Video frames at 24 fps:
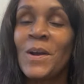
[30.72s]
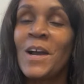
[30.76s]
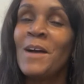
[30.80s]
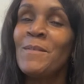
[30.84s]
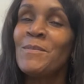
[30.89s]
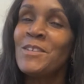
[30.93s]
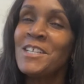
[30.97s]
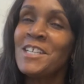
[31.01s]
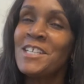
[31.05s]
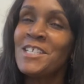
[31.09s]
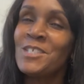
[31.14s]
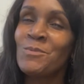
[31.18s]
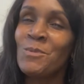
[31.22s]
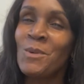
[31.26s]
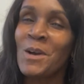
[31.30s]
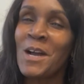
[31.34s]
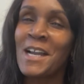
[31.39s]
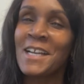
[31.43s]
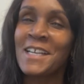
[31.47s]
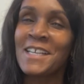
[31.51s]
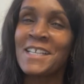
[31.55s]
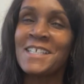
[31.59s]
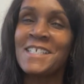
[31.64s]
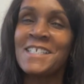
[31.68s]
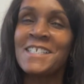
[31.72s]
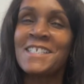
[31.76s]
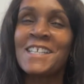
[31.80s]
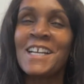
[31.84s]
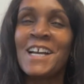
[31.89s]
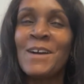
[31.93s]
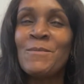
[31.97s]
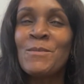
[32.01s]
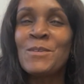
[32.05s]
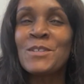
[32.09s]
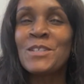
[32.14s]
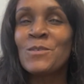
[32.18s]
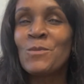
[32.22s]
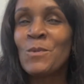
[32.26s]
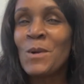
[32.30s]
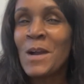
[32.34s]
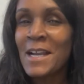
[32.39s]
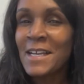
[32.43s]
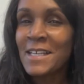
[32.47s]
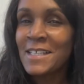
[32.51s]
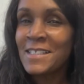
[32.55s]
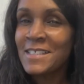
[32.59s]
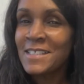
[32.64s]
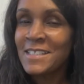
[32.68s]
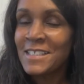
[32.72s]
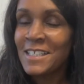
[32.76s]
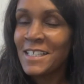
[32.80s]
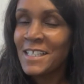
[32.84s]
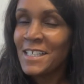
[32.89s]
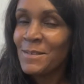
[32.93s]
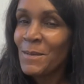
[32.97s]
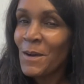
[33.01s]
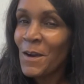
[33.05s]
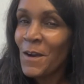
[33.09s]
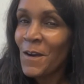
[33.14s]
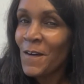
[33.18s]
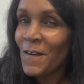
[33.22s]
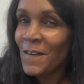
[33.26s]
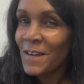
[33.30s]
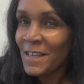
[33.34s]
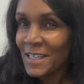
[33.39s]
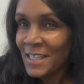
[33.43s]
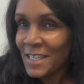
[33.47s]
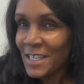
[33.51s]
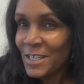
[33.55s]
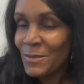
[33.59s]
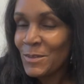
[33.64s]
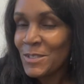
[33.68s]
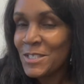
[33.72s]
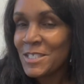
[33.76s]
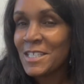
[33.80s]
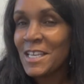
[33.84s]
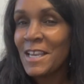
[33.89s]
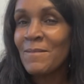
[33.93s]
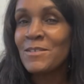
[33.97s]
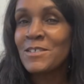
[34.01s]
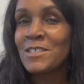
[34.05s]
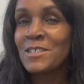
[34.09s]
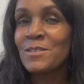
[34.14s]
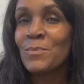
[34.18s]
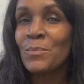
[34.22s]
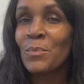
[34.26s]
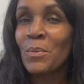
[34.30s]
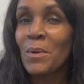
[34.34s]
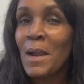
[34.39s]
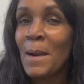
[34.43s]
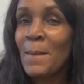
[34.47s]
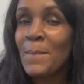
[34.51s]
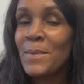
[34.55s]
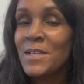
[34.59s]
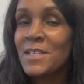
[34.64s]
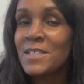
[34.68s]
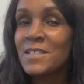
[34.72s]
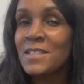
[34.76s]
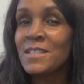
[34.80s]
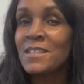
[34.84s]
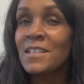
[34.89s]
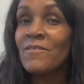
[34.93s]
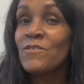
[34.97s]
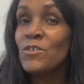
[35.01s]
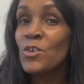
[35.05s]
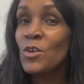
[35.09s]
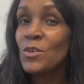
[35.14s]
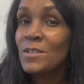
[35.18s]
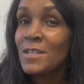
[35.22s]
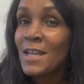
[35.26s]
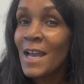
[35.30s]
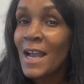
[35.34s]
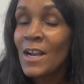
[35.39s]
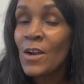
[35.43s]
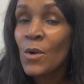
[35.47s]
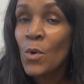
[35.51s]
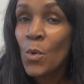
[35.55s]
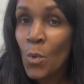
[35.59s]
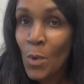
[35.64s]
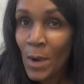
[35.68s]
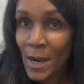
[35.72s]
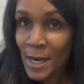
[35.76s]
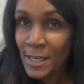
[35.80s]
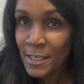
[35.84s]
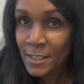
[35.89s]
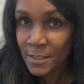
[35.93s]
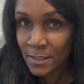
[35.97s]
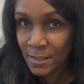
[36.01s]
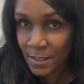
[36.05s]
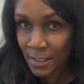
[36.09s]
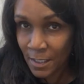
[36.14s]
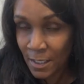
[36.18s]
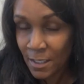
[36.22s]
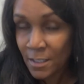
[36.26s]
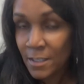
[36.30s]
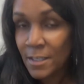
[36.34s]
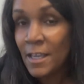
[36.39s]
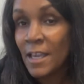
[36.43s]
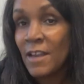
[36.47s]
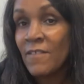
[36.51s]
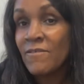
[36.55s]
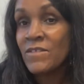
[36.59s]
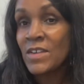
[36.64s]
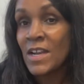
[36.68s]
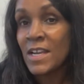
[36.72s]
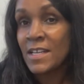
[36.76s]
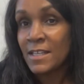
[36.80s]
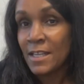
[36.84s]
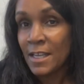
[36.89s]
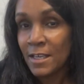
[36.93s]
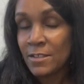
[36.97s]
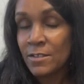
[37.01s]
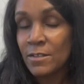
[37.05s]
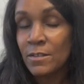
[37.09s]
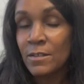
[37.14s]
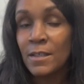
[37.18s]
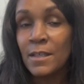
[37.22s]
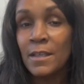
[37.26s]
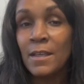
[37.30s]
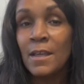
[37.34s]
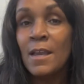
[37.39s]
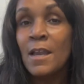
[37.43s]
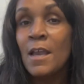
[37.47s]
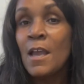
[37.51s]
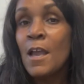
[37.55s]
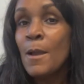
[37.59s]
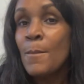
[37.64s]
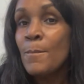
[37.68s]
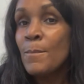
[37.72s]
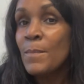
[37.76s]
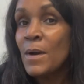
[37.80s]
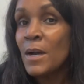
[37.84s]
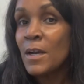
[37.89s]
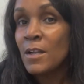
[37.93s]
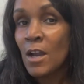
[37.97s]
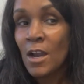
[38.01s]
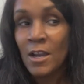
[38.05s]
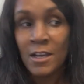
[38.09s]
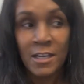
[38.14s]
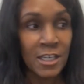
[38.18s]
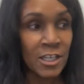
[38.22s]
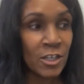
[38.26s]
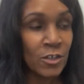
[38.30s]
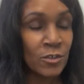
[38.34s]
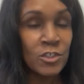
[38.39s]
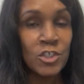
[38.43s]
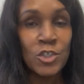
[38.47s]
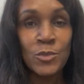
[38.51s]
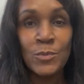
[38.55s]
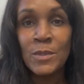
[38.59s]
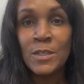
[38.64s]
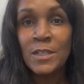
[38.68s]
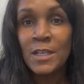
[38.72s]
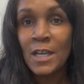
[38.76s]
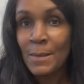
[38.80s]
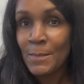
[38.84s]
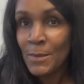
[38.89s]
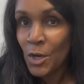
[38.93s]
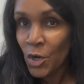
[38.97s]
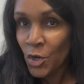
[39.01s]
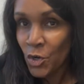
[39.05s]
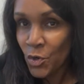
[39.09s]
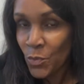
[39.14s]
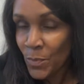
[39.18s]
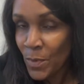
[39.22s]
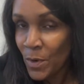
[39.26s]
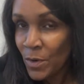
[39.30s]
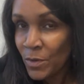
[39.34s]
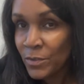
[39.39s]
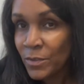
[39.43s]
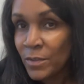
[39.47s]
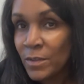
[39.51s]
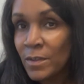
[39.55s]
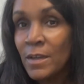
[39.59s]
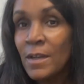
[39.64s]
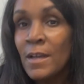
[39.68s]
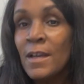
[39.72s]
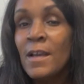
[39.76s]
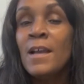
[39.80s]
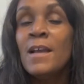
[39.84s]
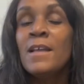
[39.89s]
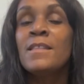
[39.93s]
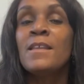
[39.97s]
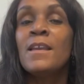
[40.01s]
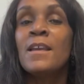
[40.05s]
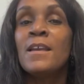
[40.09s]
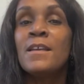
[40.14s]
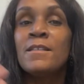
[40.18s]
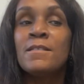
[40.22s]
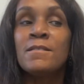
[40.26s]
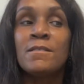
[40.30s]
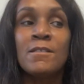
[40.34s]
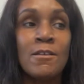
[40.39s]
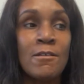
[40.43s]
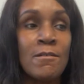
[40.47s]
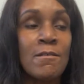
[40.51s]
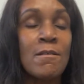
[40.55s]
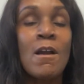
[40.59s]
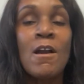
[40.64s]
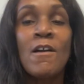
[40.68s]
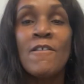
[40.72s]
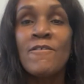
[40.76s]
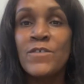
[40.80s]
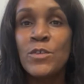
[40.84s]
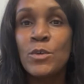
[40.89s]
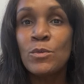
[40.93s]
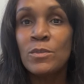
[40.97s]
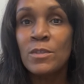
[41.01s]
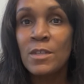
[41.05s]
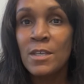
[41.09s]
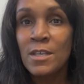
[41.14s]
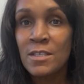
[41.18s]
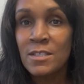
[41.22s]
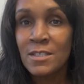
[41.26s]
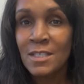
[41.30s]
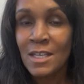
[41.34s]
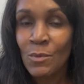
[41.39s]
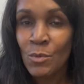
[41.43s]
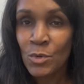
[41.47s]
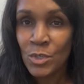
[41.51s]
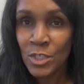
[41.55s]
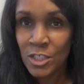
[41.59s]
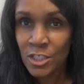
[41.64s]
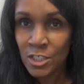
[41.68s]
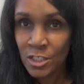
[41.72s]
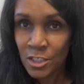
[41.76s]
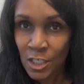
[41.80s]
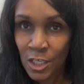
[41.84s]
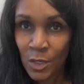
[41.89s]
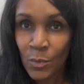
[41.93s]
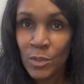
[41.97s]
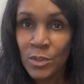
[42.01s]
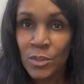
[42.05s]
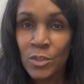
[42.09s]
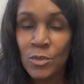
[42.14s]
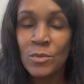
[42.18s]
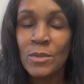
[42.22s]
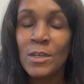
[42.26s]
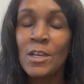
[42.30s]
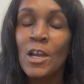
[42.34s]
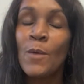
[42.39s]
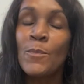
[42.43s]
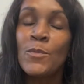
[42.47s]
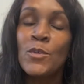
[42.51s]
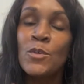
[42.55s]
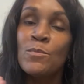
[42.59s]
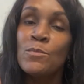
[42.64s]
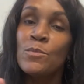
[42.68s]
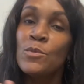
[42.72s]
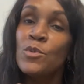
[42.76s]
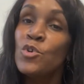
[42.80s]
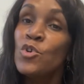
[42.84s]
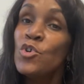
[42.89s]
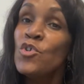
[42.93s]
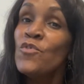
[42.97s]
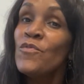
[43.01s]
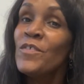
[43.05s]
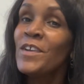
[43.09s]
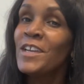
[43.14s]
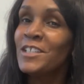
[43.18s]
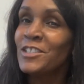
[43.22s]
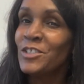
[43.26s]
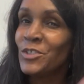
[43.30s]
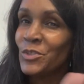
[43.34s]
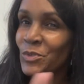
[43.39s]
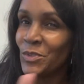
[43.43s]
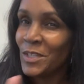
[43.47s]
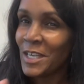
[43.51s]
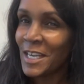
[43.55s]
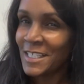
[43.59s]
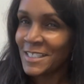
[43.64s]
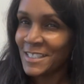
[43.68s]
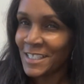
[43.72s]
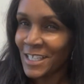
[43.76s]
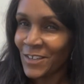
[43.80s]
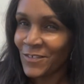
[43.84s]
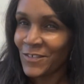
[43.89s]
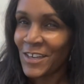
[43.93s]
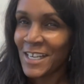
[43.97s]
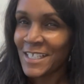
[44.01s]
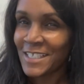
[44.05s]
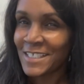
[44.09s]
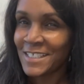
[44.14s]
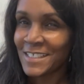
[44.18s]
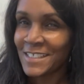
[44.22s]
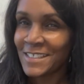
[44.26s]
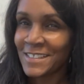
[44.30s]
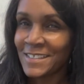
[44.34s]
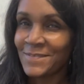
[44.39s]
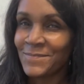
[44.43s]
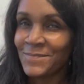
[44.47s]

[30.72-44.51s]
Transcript: I'm Denise Watkins. I'm with the Watkins Team RE with Samson Properties, and if you're not quite there yet financially, but are eager to become a homeowner, then there are a few things that I want to share with you to help you move into that direction.